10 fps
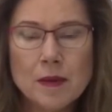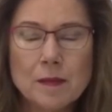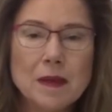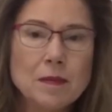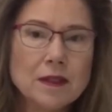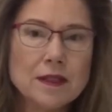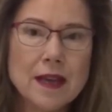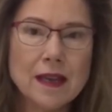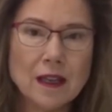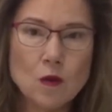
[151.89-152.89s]
but people are
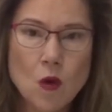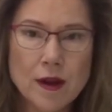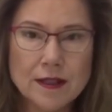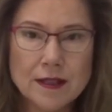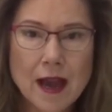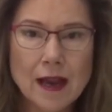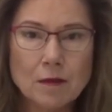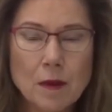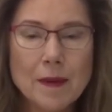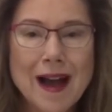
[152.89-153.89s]
taking one a
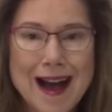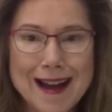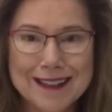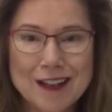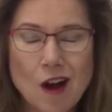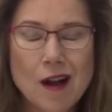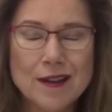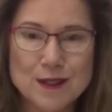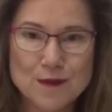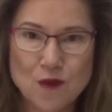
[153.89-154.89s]
day. Remember,
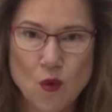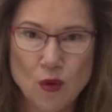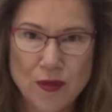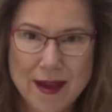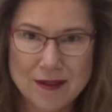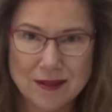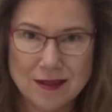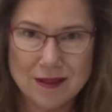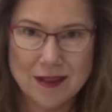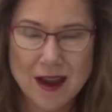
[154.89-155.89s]
RDI is
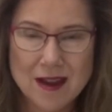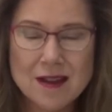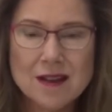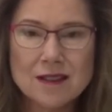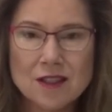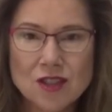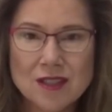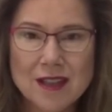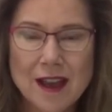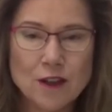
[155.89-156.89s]
4,000 a day. So
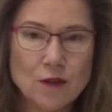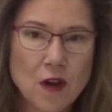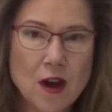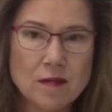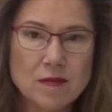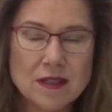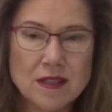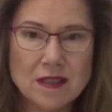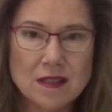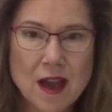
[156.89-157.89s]
just say your vitamin
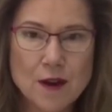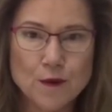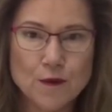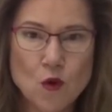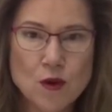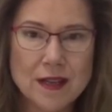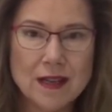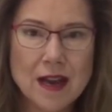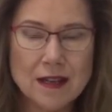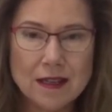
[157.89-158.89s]
D is down at
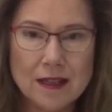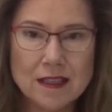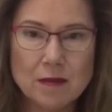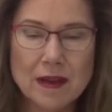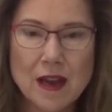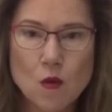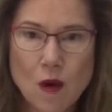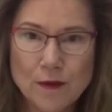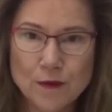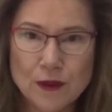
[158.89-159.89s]
40 and you need to be at
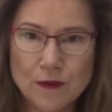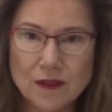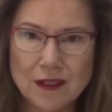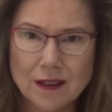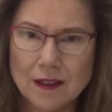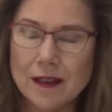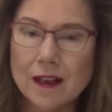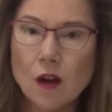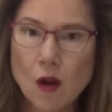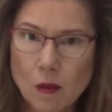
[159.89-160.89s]
150, you
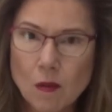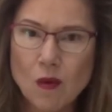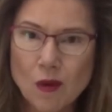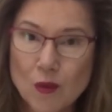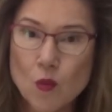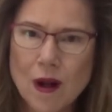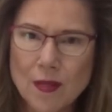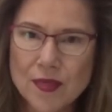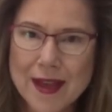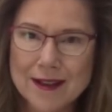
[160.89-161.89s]
need a lot more than
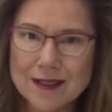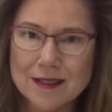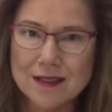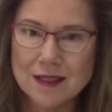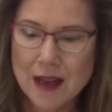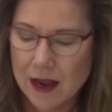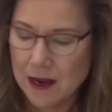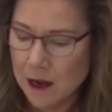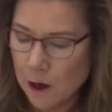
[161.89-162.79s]
1,000 a day.